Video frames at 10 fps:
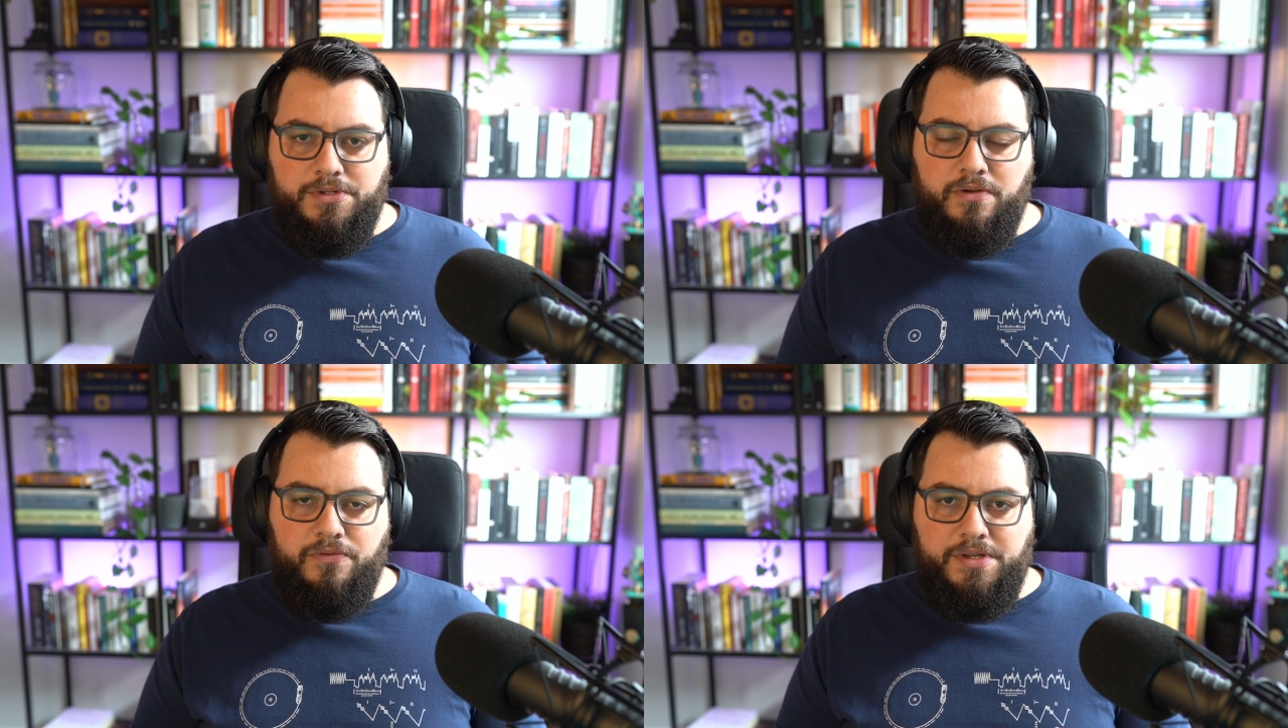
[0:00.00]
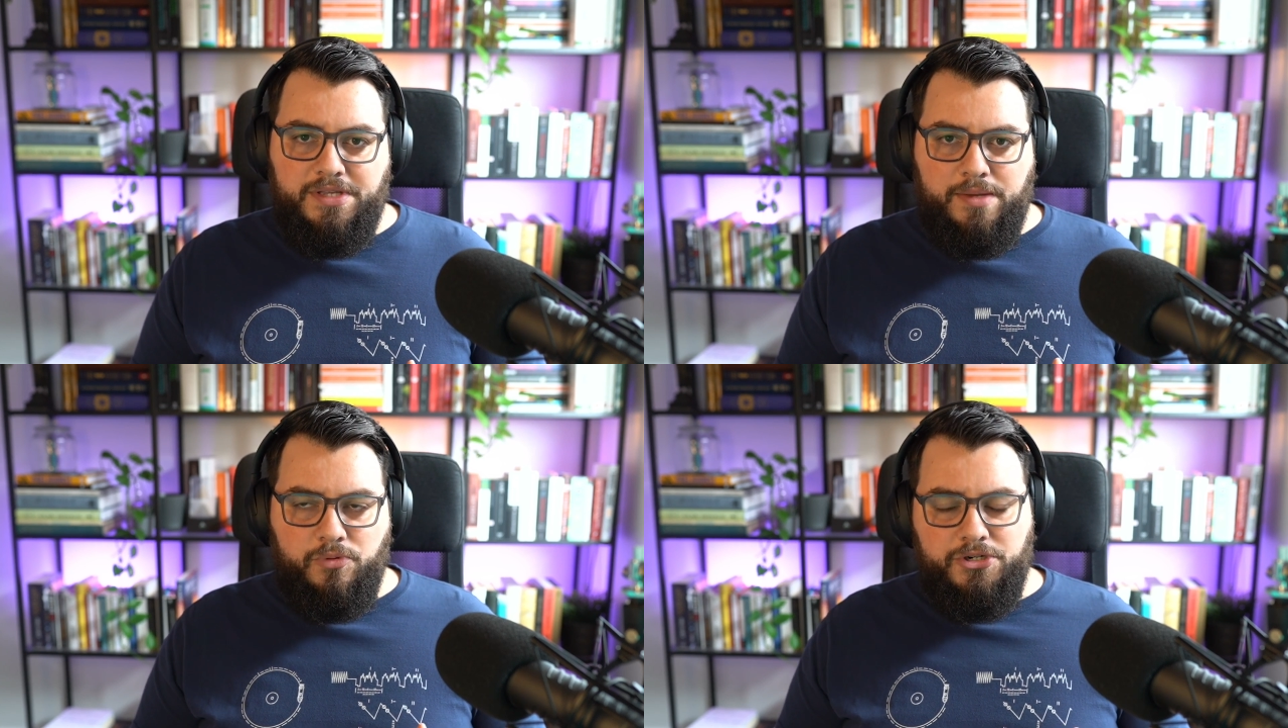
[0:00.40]
So for
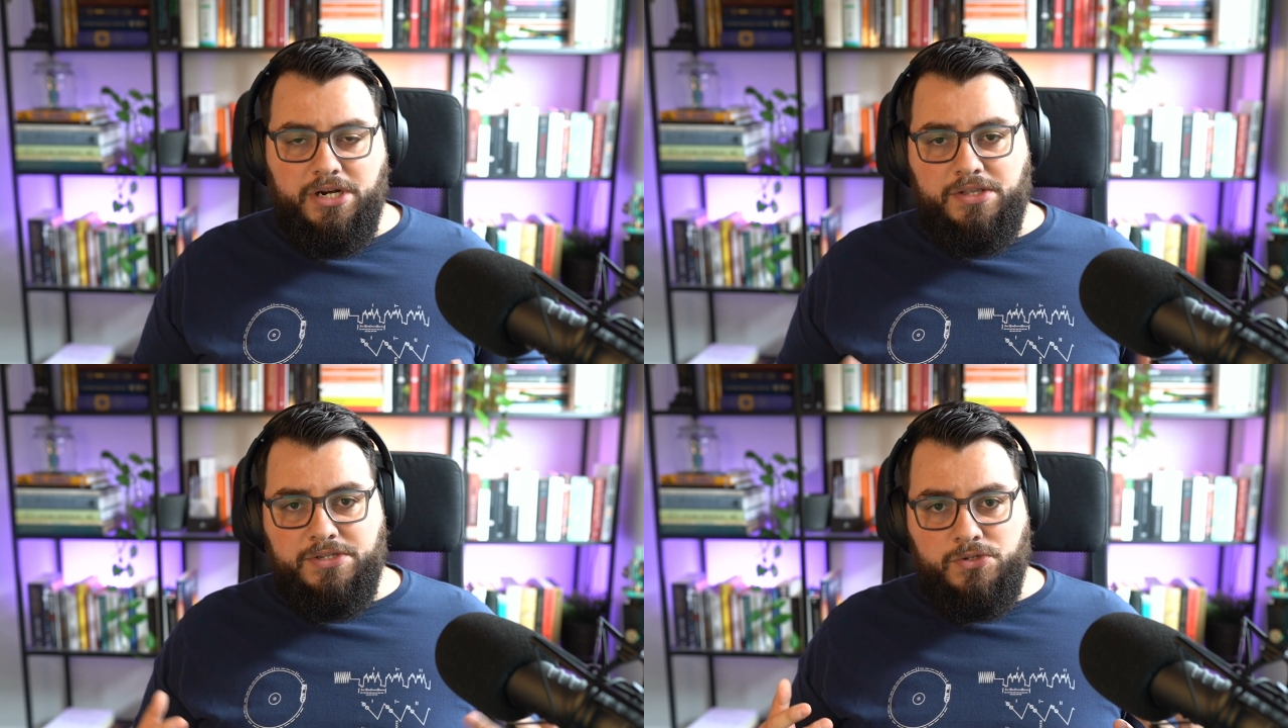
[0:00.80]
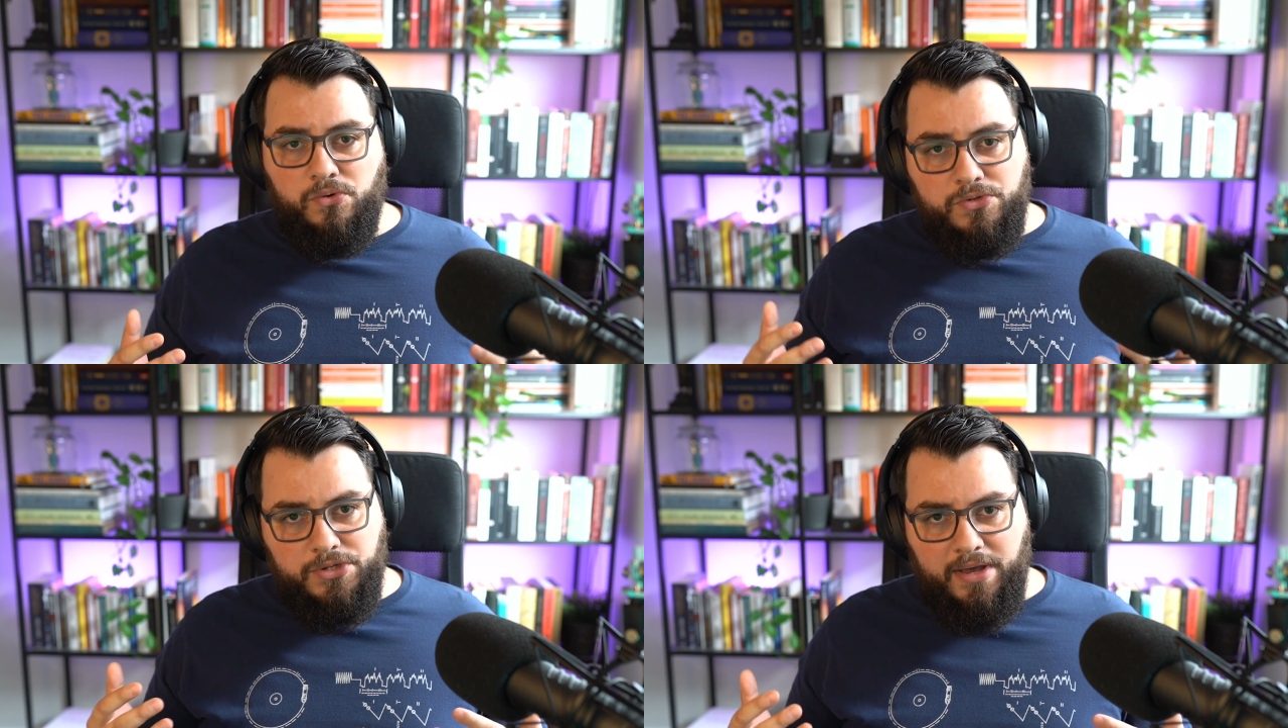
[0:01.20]
example, Genesis
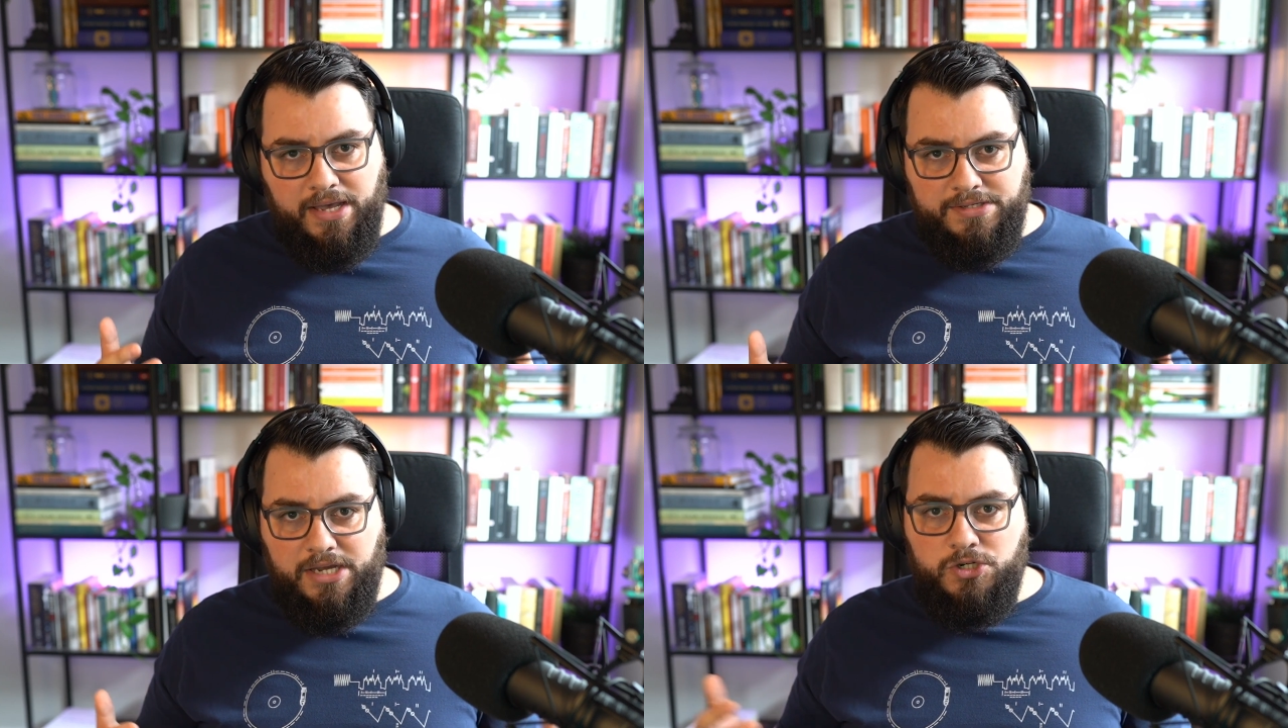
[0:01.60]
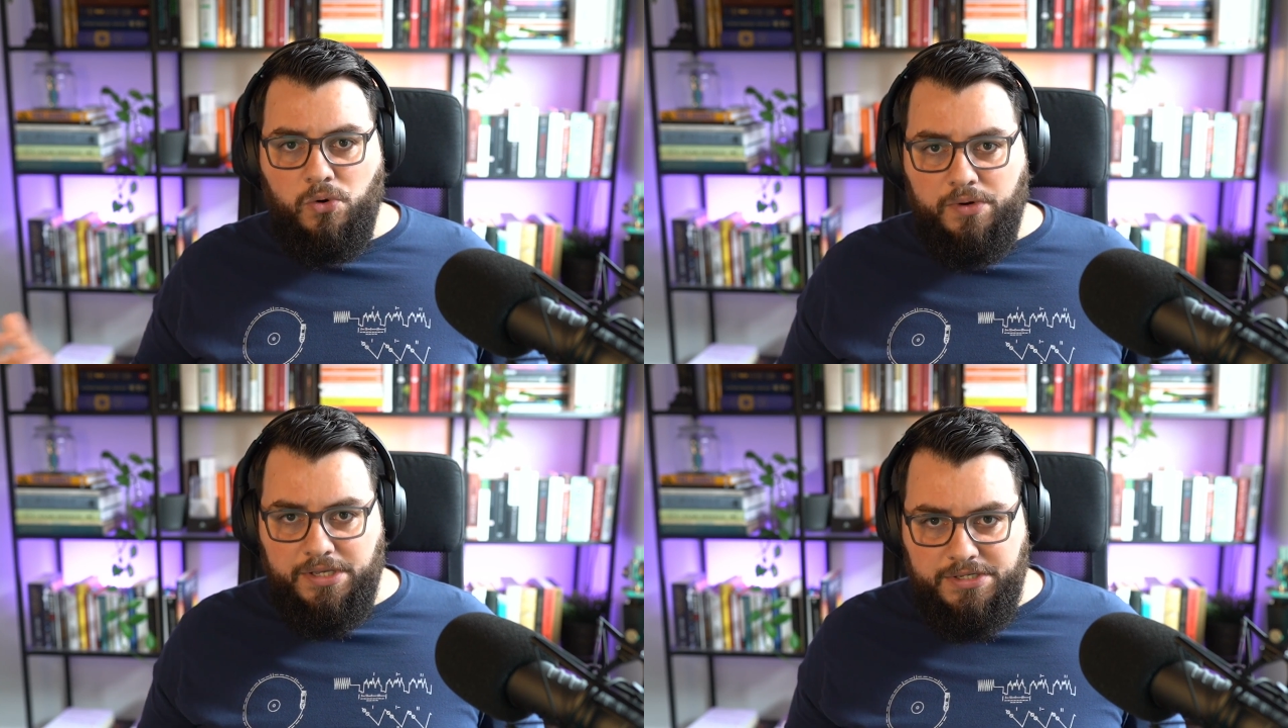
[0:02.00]
also has a
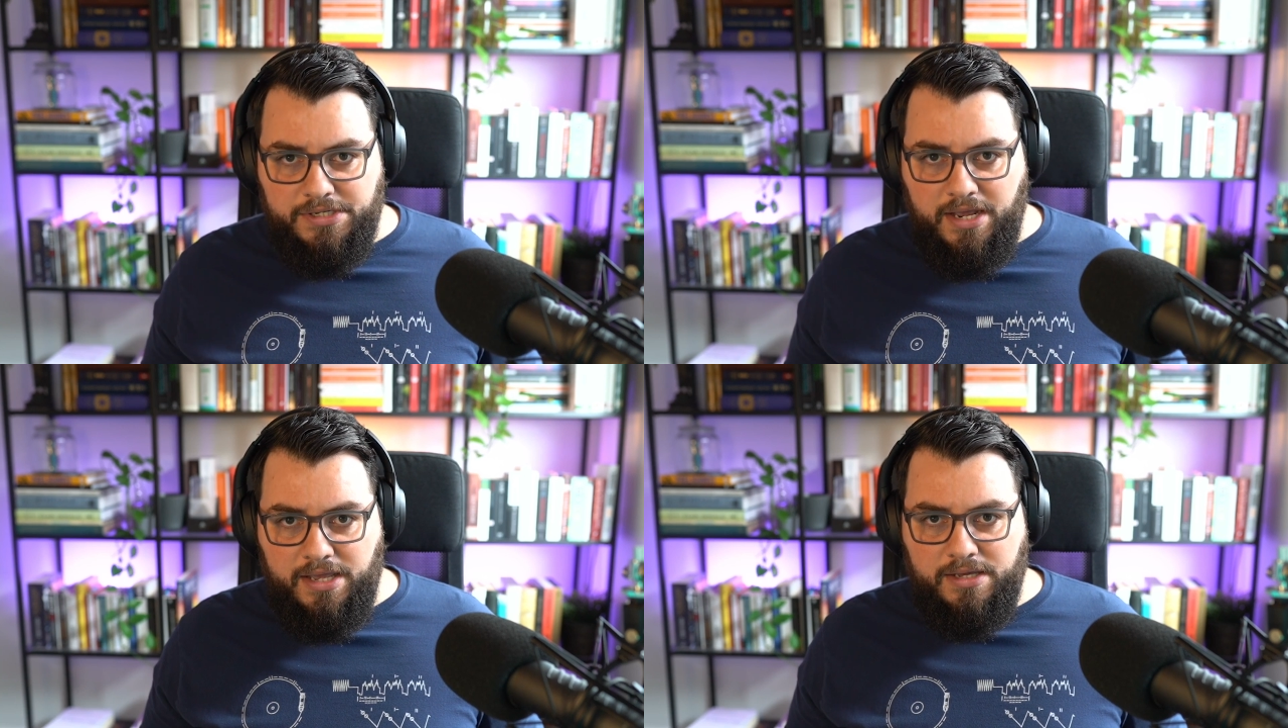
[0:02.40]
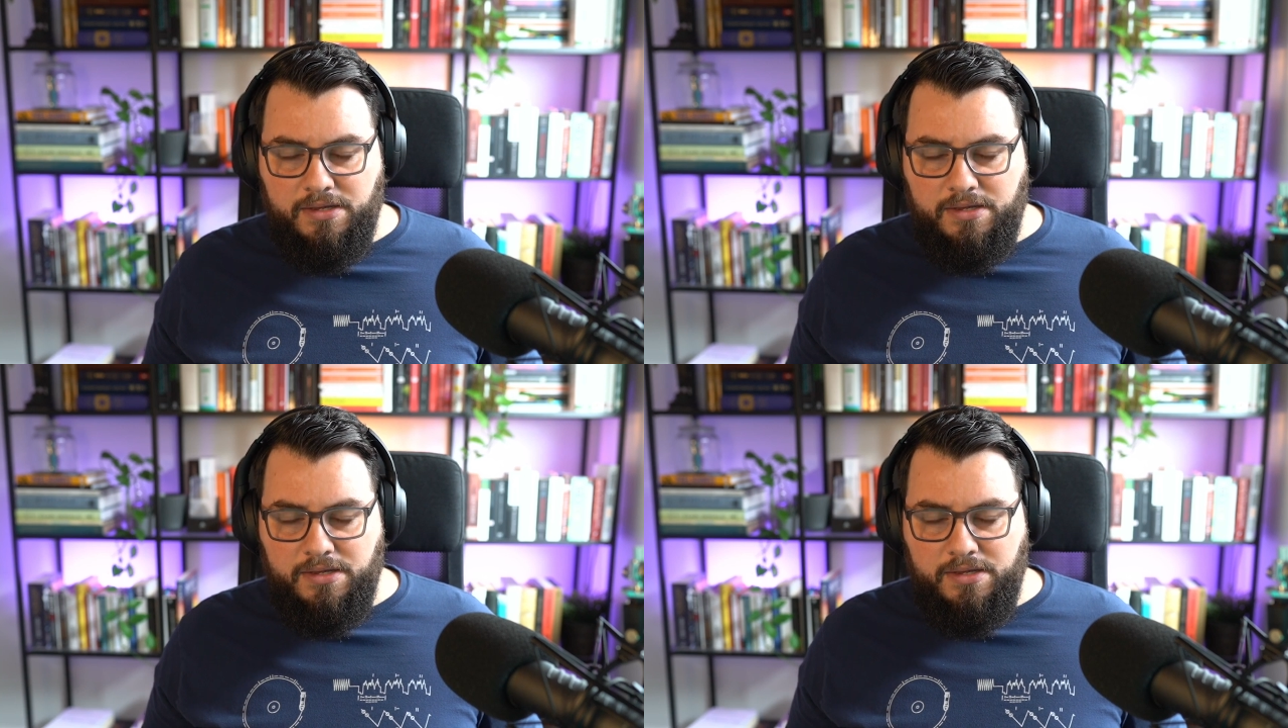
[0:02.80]
talking snake,